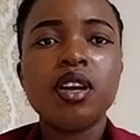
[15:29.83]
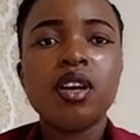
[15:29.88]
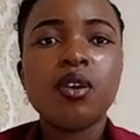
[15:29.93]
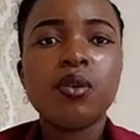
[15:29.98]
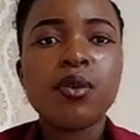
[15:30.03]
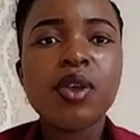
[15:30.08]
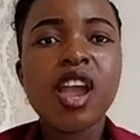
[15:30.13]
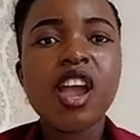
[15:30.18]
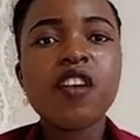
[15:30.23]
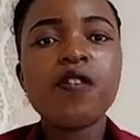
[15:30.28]

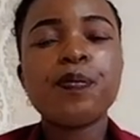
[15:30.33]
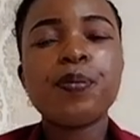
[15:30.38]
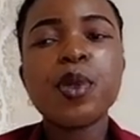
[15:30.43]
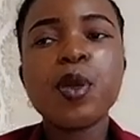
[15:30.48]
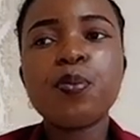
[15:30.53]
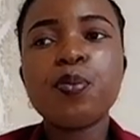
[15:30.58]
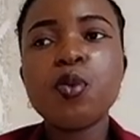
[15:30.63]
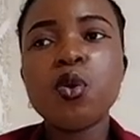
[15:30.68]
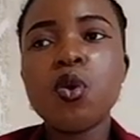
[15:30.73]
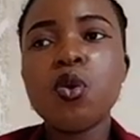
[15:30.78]
We have
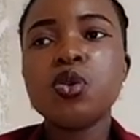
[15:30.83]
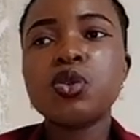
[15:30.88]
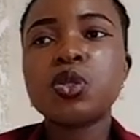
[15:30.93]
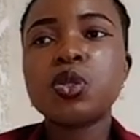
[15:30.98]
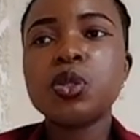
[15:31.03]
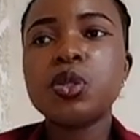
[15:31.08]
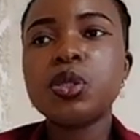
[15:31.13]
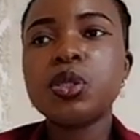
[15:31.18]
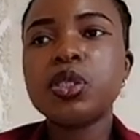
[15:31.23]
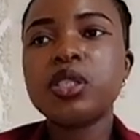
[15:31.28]
people
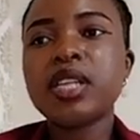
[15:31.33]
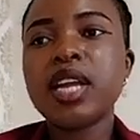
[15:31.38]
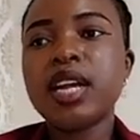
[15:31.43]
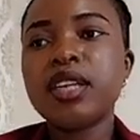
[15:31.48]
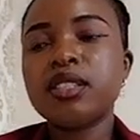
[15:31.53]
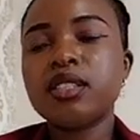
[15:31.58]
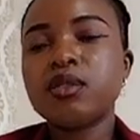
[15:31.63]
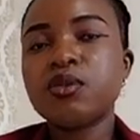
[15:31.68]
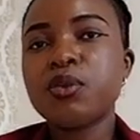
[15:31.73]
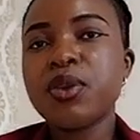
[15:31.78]
also
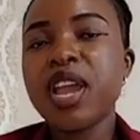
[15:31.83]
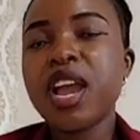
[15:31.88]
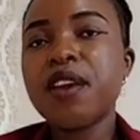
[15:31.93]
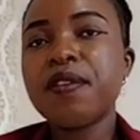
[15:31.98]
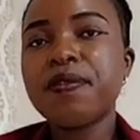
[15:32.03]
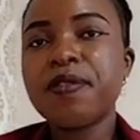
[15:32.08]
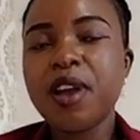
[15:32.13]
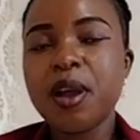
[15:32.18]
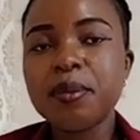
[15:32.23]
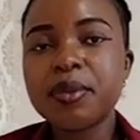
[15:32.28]
that we have
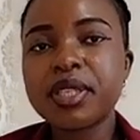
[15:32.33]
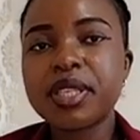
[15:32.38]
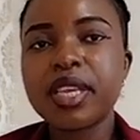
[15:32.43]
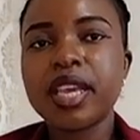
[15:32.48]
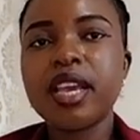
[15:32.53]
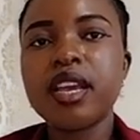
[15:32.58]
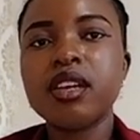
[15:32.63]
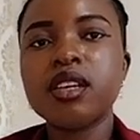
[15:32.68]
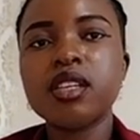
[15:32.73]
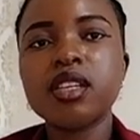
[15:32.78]
farms
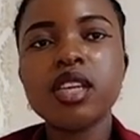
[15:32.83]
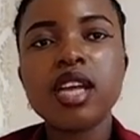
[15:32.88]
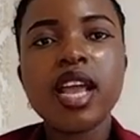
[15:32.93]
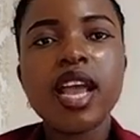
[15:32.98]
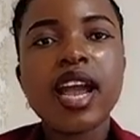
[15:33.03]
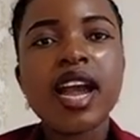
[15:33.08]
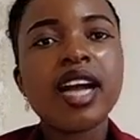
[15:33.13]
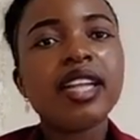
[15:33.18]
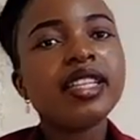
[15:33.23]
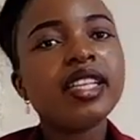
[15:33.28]
here,
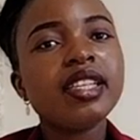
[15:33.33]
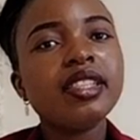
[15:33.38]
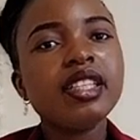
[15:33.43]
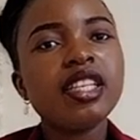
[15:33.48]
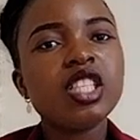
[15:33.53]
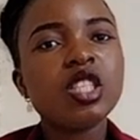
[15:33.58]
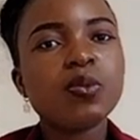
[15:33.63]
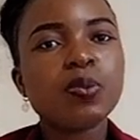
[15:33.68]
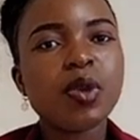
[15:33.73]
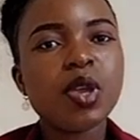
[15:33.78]
and they
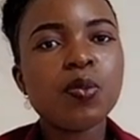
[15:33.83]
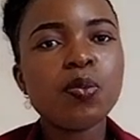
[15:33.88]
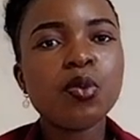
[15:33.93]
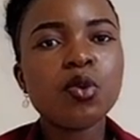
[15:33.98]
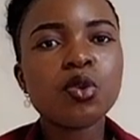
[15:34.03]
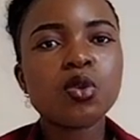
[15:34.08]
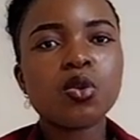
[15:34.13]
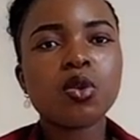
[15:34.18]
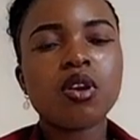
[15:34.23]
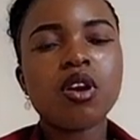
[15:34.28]
need people
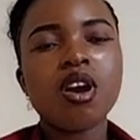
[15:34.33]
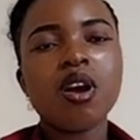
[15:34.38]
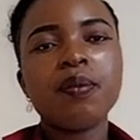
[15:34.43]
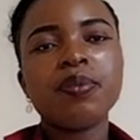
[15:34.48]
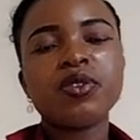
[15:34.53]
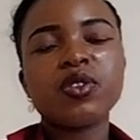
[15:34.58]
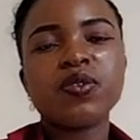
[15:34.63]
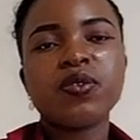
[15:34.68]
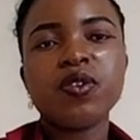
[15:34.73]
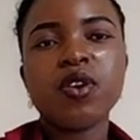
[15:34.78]
to come
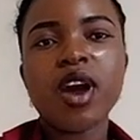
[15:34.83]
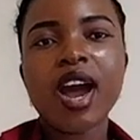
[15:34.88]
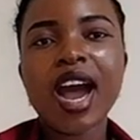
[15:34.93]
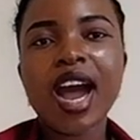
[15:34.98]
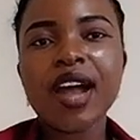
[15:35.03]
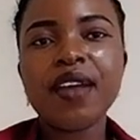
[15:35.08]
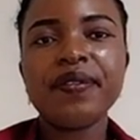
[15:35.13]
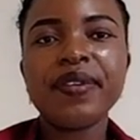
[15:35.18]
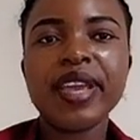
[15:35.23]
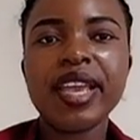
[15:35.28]
for
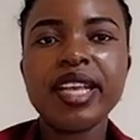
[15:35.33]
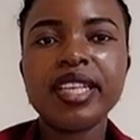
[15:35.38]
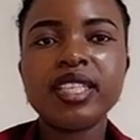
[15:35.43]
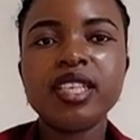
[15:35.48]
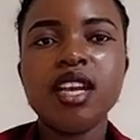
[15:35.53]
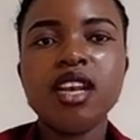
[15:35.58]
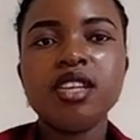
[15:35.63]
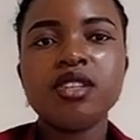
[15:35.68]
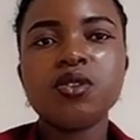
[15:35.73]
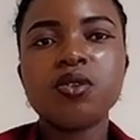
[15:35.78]
harvest,
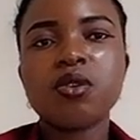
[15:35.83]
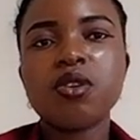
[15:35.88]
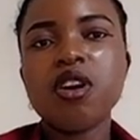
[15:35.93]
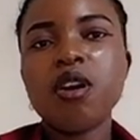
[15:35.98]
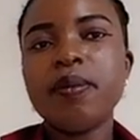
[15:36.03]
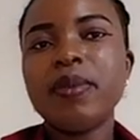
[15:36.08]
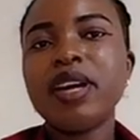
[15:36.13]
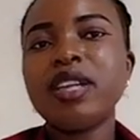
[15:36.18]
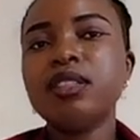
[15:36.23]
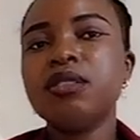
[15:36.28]
to
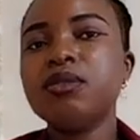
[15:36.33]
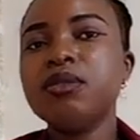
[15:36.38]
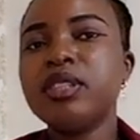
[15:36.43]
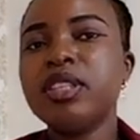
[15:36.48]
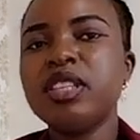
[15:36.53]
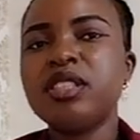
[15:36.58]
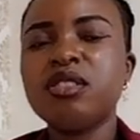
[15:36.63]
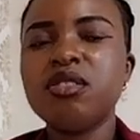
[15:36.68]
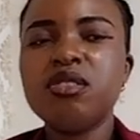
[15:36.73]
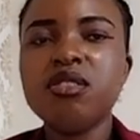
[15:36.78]
come and do
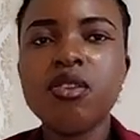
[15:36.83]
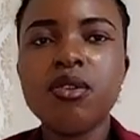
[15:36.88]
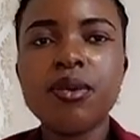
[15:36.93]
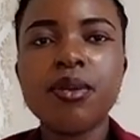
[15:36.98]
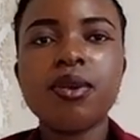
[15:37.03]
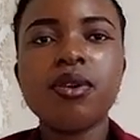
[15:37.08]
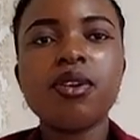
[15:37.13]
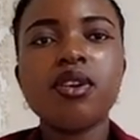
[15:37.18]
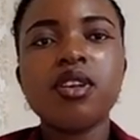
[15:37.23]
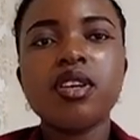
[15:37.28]
this. You
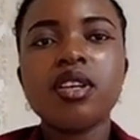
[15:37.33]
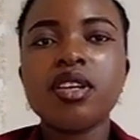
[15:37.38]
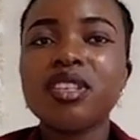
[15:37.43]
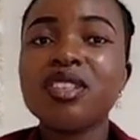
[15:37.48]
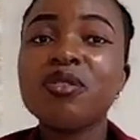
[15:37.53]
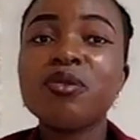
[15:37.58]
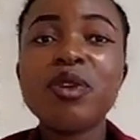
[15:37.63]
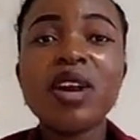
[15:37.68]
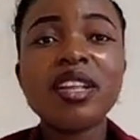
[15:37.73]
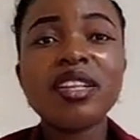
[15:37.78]
know,
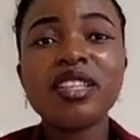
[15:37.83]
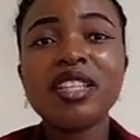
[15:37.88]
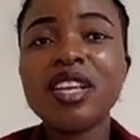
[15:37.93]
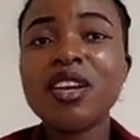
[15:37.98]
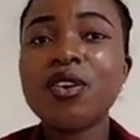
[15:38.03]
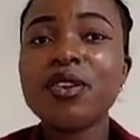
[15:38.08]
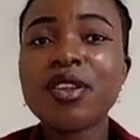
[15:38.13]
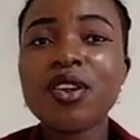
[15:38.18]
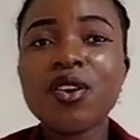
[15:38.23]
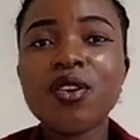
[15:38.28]
one thing
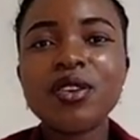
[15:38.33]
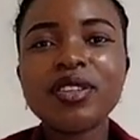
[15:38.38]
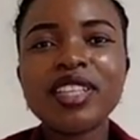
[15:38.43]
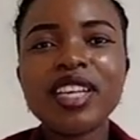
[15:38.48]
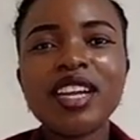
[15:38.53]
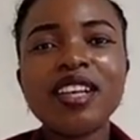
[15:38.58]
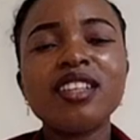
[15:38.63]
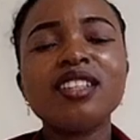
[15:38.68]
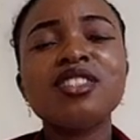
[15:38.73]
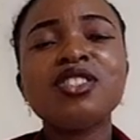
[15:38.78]
or the
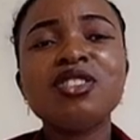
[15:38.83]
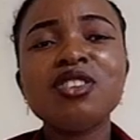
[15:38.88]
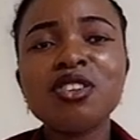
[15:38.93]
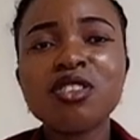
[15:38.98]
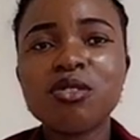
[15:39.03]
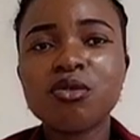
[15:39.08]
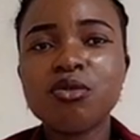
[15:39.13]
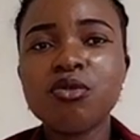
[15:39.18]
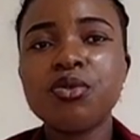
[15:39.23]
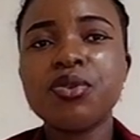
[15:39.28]
other,
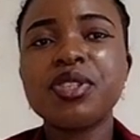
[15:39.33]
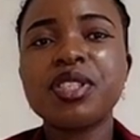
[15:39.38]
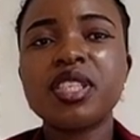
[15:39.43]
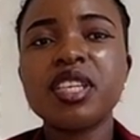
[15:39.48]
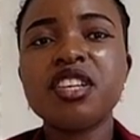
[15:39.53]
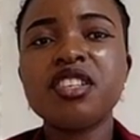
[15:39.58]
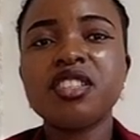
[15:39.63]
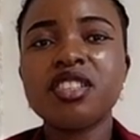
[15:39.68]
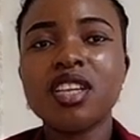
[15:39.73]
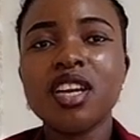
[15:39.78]
just do
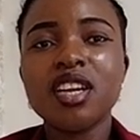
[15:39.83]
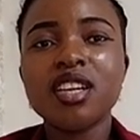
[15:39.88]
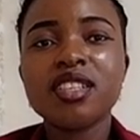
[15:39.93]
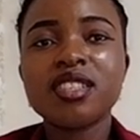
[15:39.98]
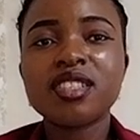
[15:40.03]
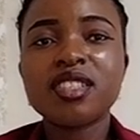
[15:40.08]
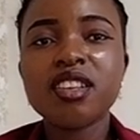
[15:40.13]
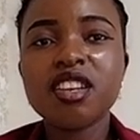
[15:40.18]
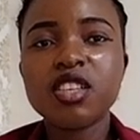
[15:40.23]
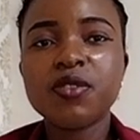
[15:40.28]
research.
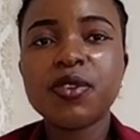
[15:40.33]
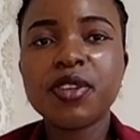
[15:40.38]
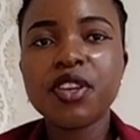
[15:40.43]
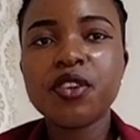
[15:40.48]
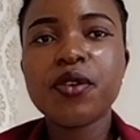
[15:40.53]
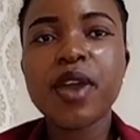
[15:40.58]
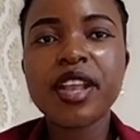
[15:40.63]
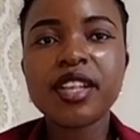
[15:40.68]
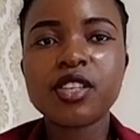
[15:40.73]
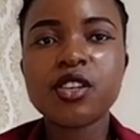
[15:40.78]
Search for the
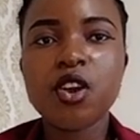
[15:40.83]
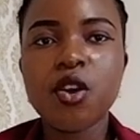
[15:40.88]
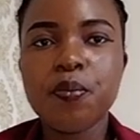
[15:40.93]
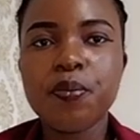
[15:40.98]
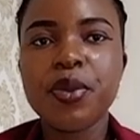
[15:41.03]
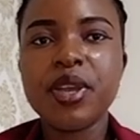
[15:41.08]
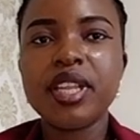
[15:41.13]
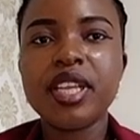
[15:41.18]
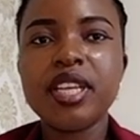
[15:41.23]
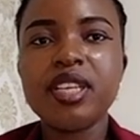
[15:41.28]
right
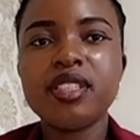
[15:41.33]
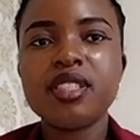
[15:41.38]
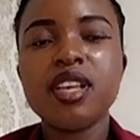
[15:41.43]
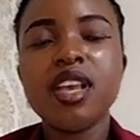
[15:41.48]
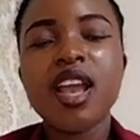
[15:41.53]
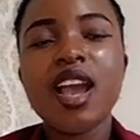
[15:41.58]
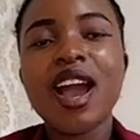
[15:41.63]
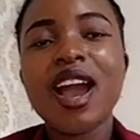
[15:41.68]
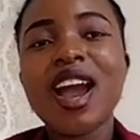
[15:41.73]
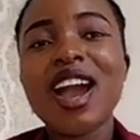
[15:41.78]
companies,
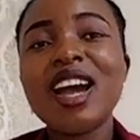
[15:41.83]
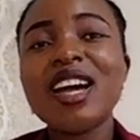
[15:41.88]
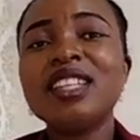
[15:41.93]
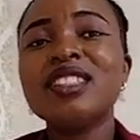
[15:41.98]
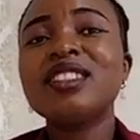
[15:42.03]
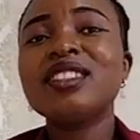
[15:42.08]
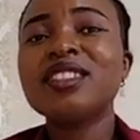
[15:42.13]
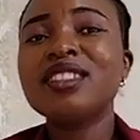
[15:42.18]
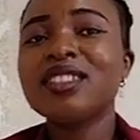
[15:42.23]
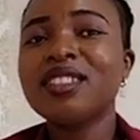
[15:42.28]
and
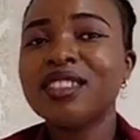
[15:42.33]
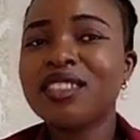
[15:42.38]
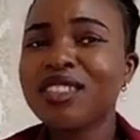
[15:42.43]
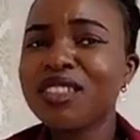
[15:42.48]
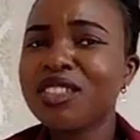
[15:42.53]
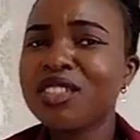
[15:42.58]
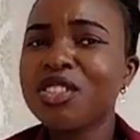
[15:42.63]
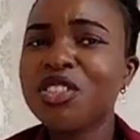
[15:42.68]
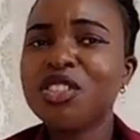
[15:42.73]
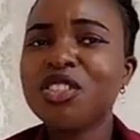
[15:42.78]

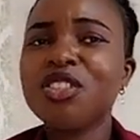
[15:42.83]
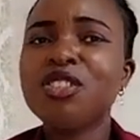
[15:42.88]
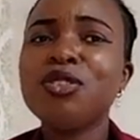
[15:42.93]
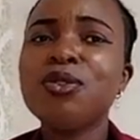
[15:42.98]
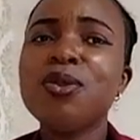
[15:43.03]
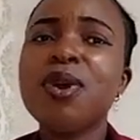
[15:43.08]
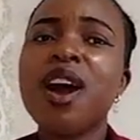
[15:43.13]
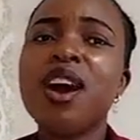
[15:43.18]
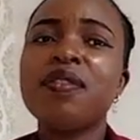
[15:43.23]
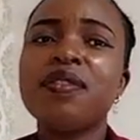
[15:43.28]
you
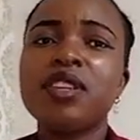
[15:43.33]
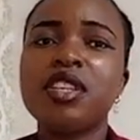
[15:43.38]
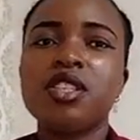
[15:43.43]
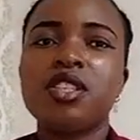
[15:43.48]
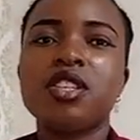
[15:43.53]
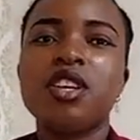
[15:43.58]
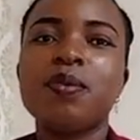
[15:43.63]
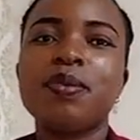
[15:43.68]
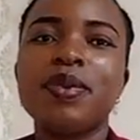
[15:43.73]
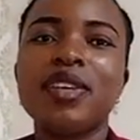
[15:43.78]
have a
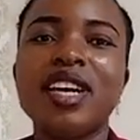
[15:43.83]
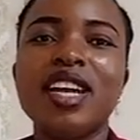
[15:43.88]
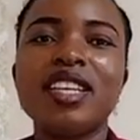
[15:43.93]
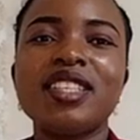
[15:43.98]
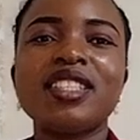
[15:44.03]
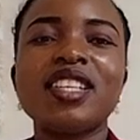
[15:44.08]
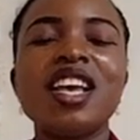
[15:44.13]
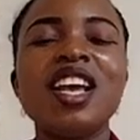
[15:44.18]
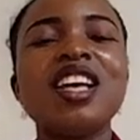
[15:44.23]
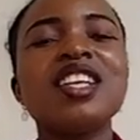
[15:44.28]
job, guys.
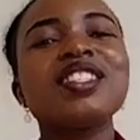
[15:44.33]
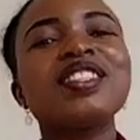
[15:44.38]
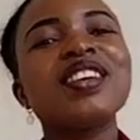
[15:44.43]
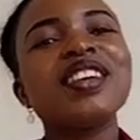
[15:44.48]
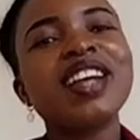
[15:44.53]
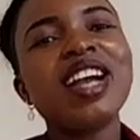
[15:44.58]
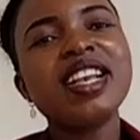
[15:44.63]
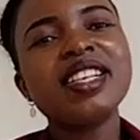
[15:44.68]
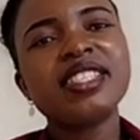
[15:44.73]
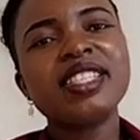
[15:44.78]
So,
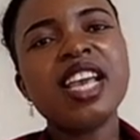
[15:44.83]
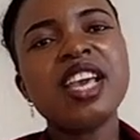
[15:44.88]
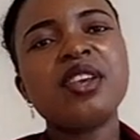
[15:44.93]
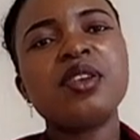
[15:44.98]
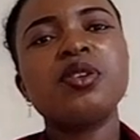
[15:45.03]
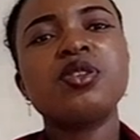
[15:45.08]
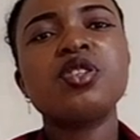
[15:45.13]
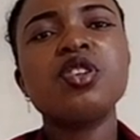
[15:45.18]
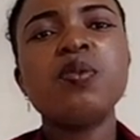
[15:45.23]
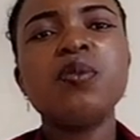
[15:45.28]
guys, thank you
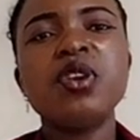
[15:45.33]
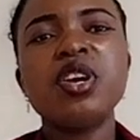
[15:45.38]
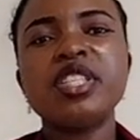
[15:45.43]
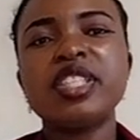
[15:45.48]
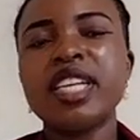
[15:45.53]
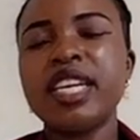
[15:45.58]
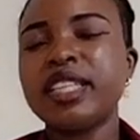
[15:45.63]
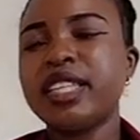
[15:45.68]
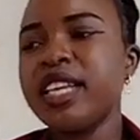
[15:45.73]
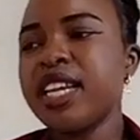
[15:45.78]
so much.
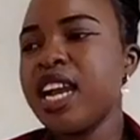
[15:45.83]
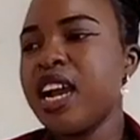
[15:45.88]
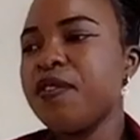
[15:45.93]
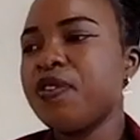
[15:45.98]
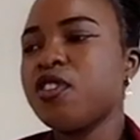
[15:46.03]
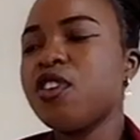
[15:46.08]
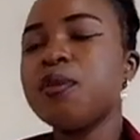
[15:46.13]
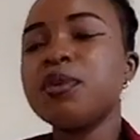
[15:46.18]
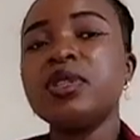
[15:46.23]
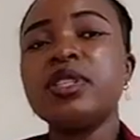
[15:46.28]
I think I've
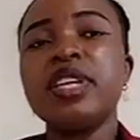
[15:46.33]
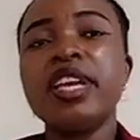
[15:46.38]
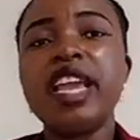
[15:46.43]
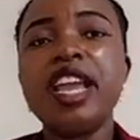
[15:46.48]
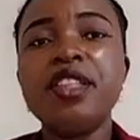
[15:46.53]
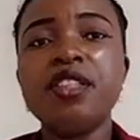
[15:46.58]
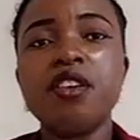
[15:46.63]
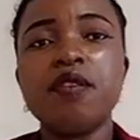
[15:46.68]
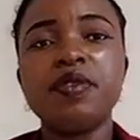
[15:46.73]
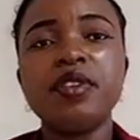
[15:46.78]
come to the
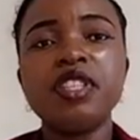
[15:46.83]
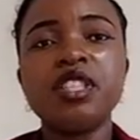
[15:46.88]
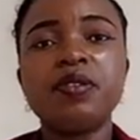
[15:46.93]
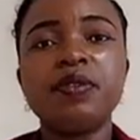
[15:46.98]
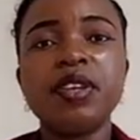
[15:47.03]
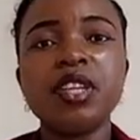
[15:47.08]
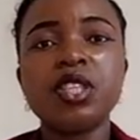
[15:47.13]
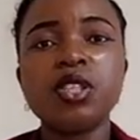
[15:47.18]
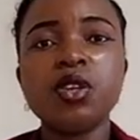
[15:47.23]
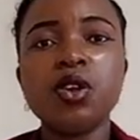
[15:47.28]
end of this
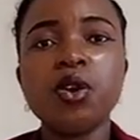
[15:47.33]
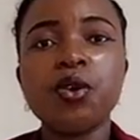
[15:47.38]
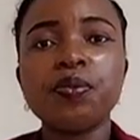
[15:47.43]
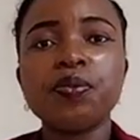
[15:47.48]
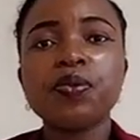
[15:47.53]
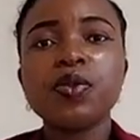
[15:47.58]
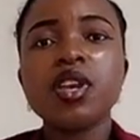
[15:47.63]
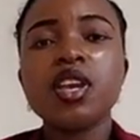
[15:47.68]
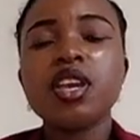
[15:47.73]
video.